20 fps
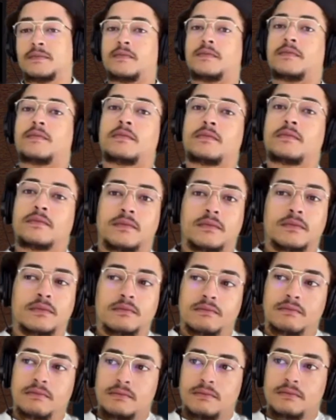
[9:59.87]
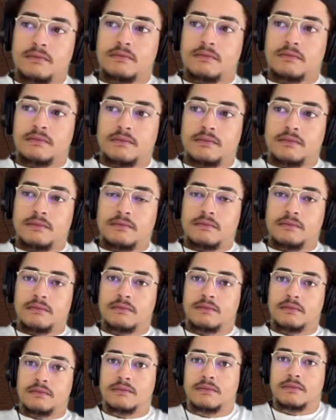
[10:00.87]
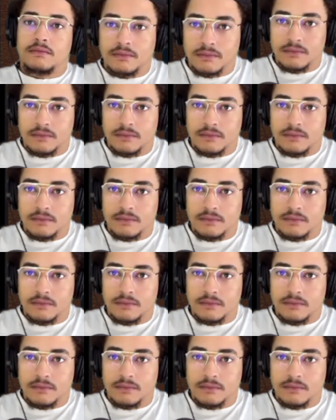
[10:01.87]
No one is speaking in this clip.